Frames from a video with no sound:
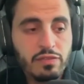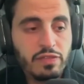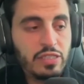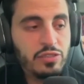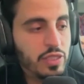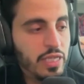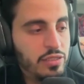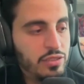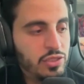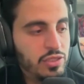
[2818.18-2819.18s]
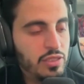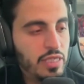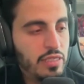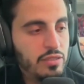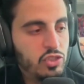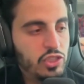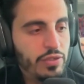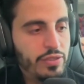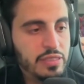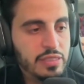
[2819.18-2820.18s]
of education and
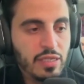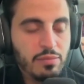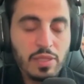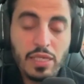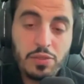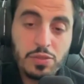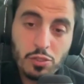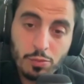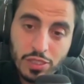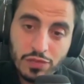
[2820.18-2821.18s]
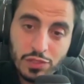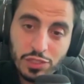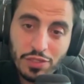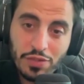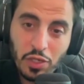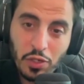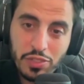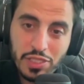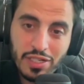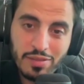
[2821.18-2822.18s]
sharing time, thank you so much for sharing your
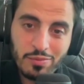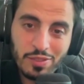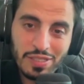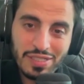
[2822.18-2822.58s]
time with